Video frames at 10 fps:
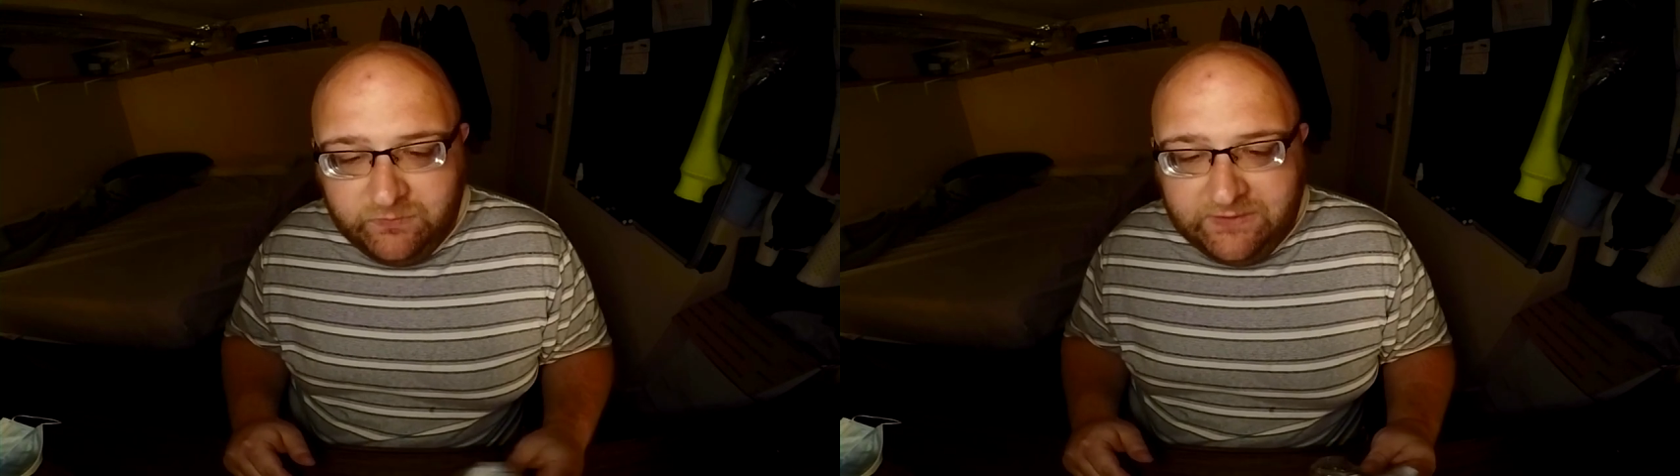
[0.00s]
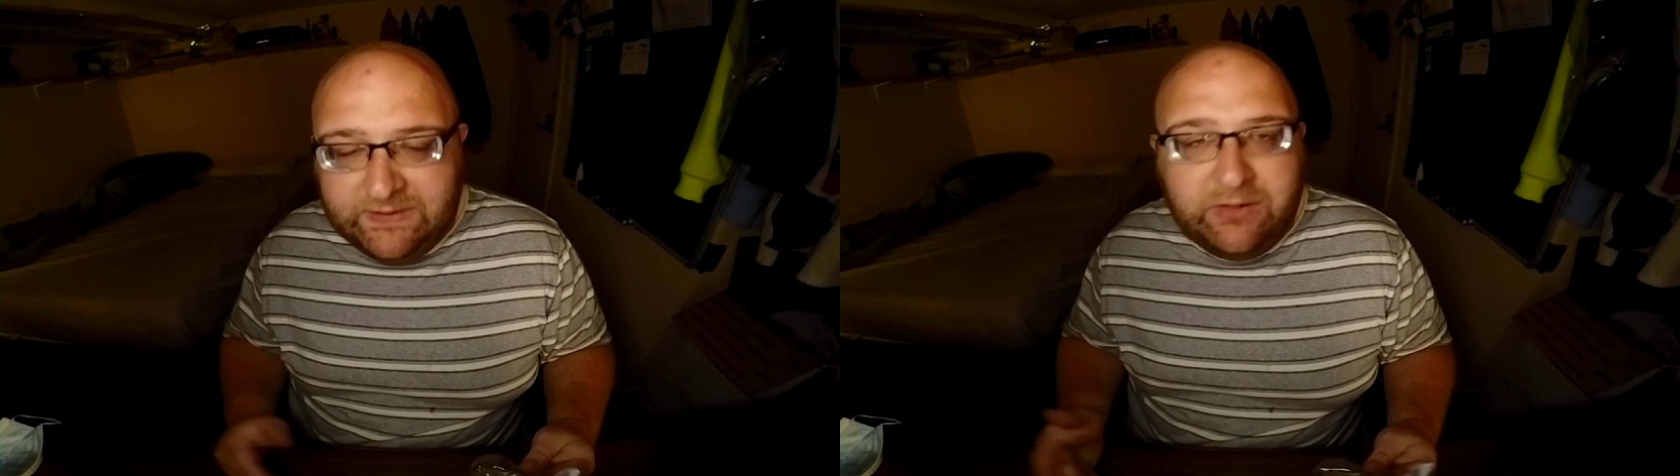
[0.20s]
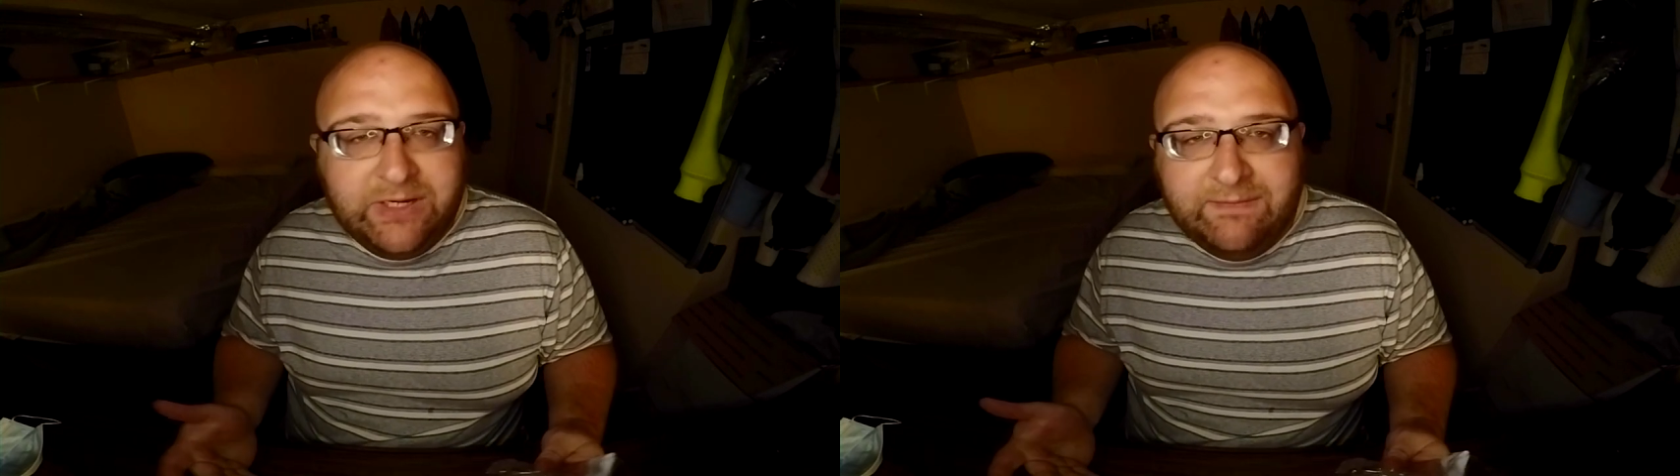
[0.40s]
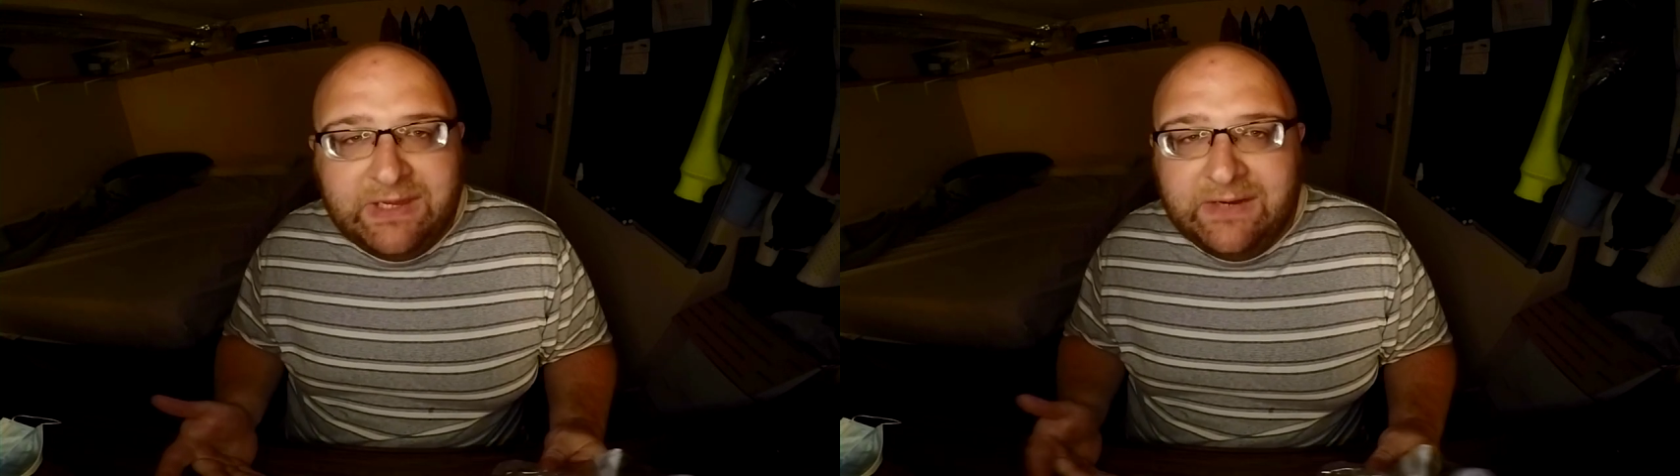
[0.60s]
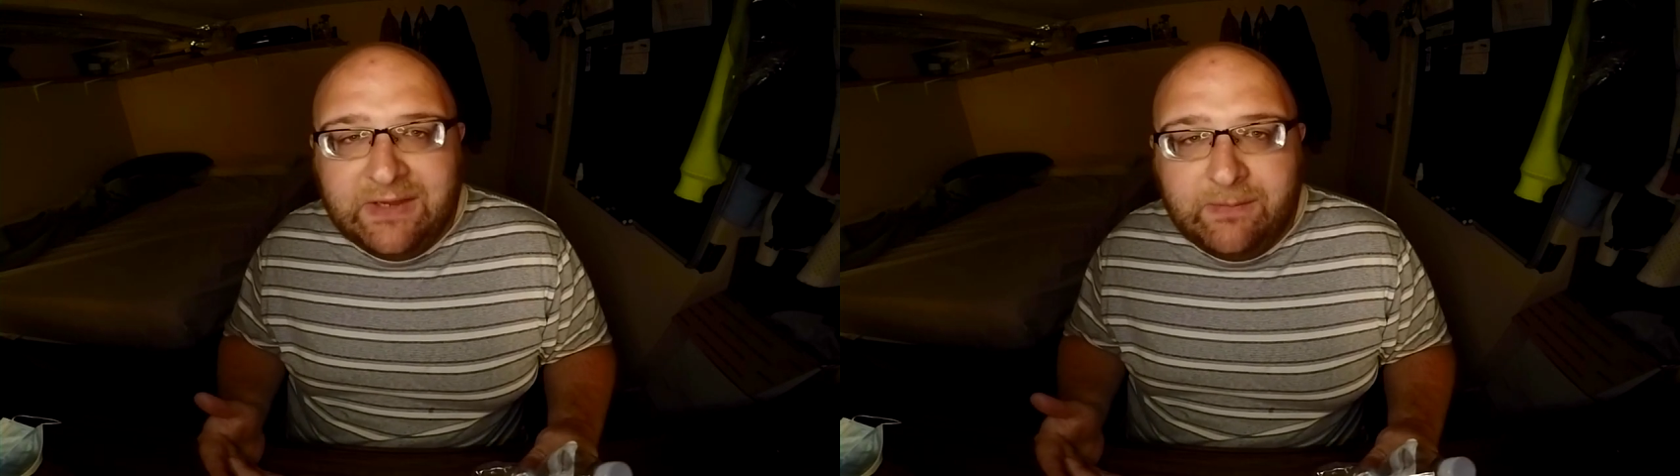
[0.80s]
I don't have the
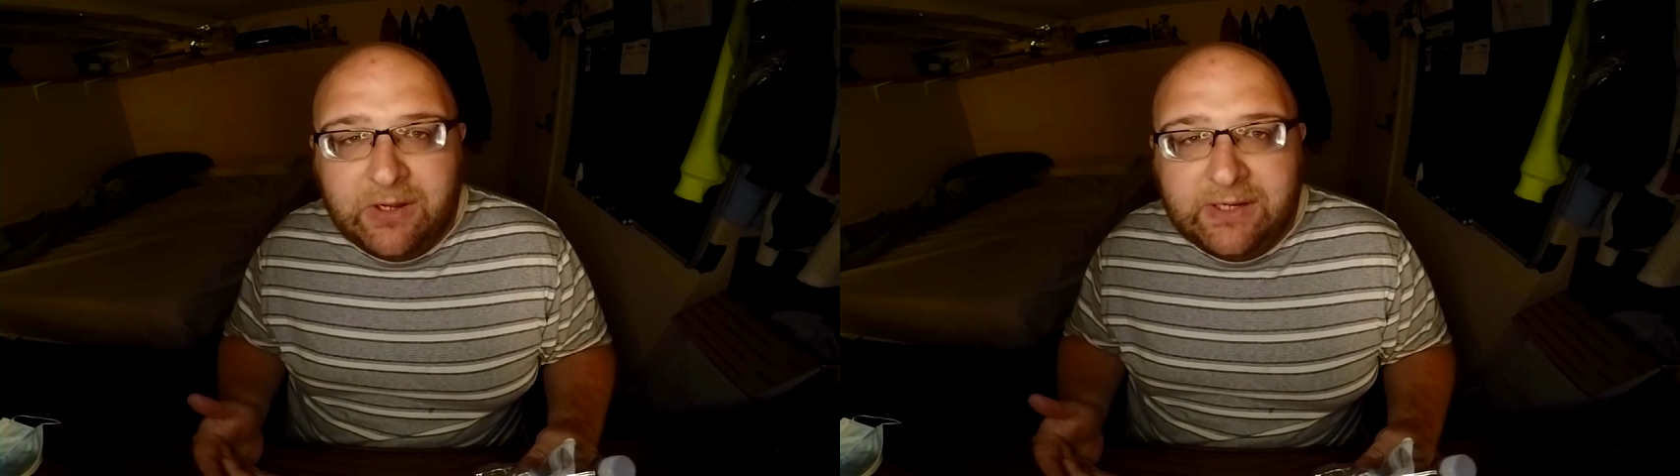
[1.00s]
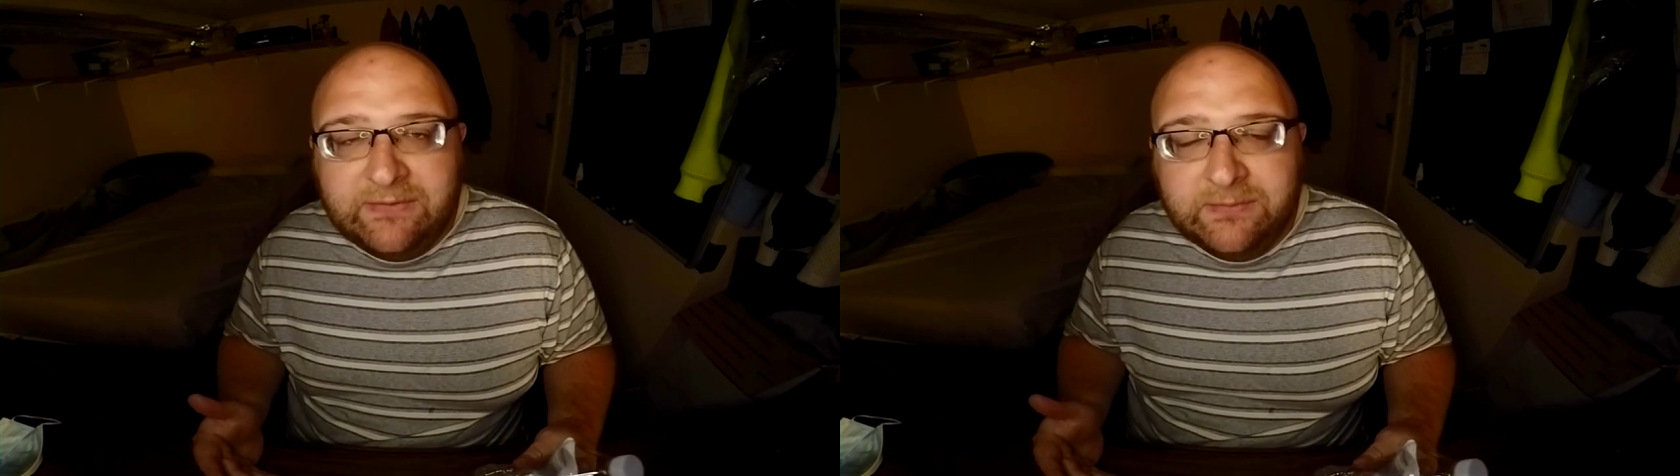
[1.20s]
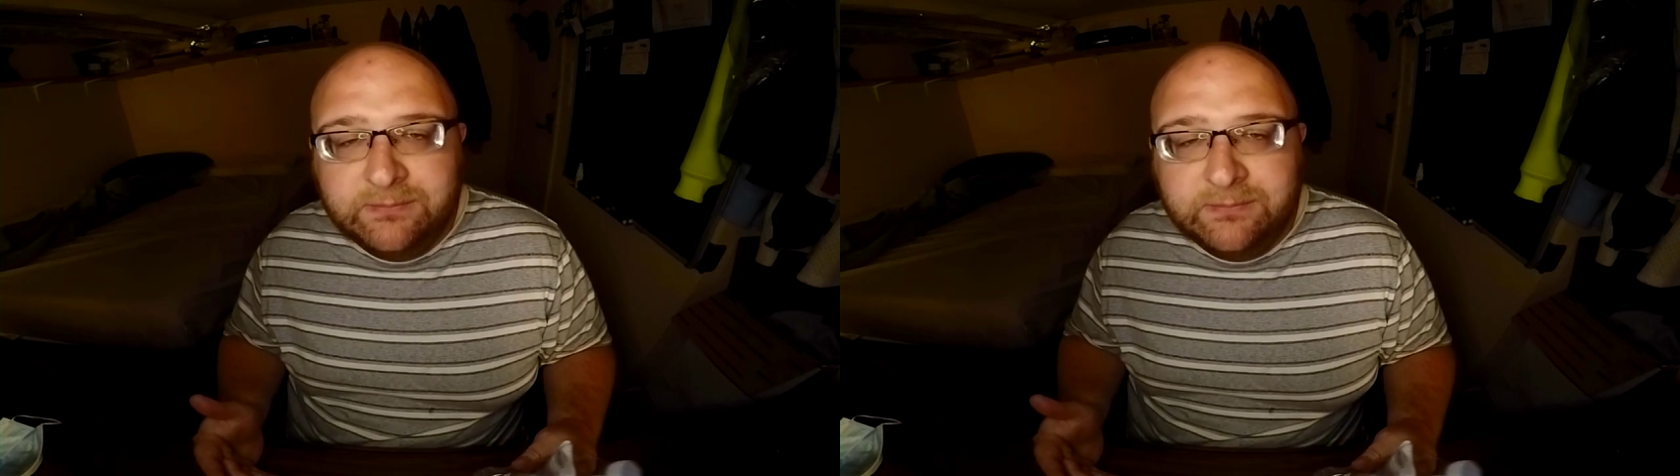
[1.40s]
antibodies.